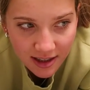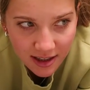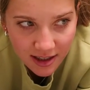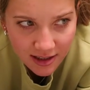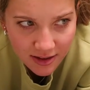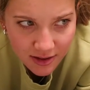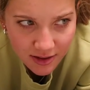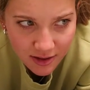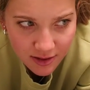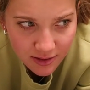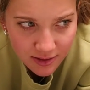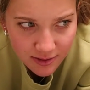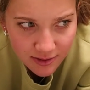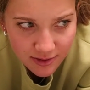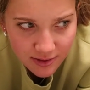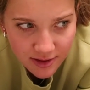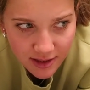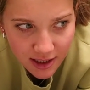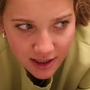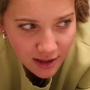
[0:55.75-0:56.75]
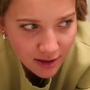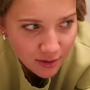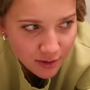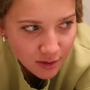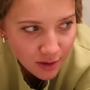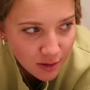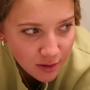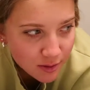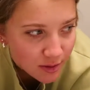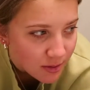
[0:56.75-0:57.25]
I don't know, take it
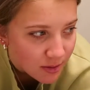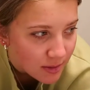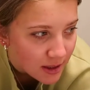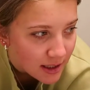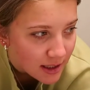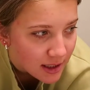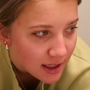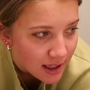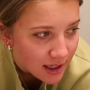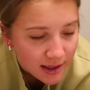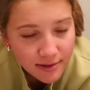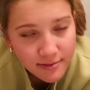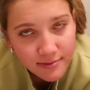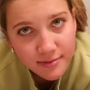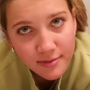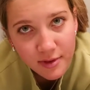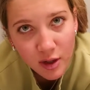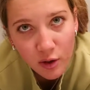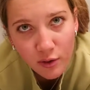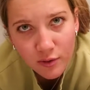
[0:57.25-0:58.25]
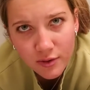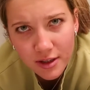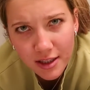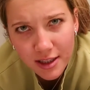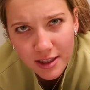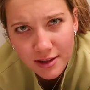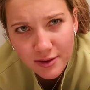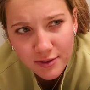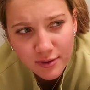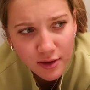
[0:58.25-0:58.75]
along with my day hopefully
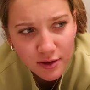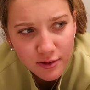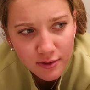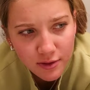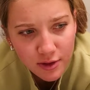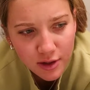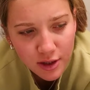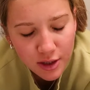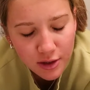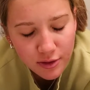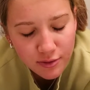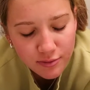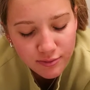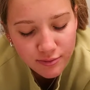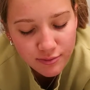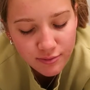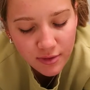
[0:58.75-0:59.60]
it's fun for you.